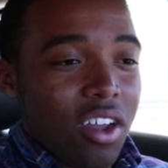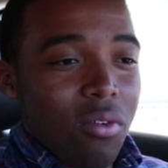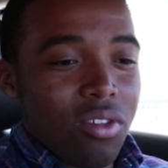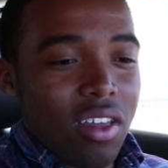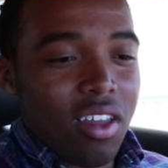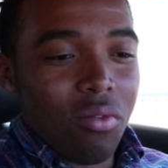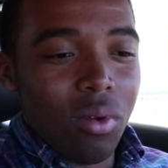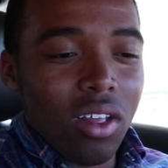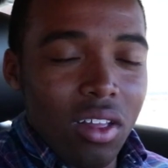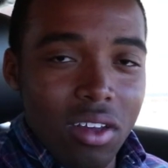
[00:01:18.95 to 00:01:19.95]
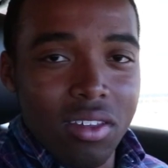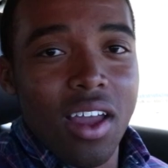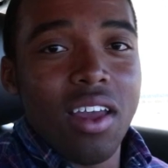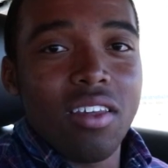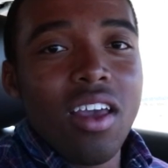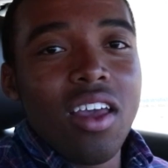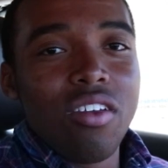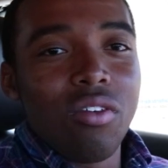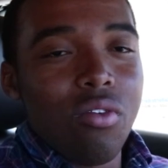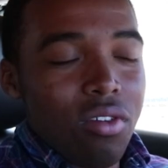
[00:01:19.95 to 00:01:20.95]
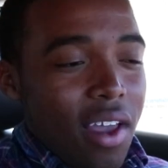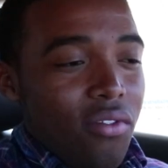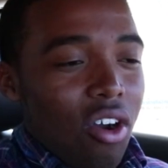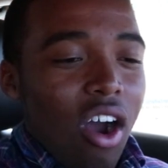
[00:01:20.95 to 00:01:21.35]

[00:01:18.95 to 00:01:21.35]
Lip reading: there, which I think really looks nice. You of course have your